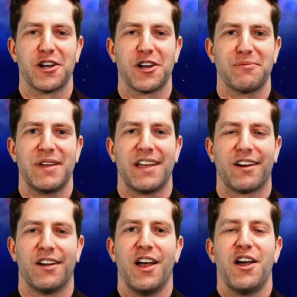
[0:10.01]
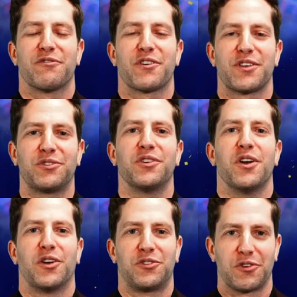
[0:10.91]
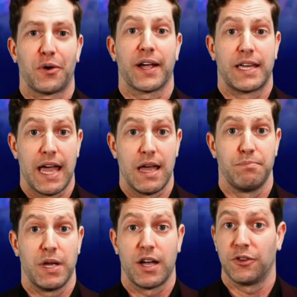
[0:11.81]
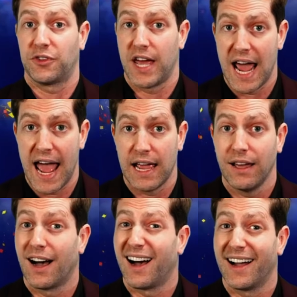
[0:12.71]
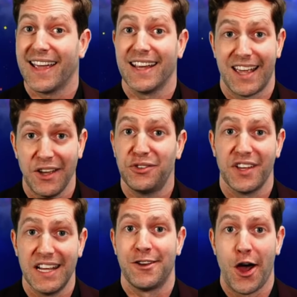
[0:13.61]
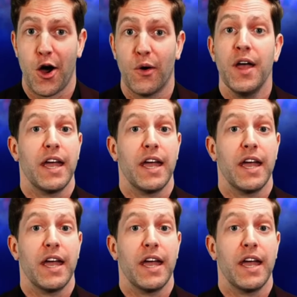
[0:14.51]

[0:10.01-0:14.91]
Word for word: Me here for this historic game because today, uh, in case you didn't know,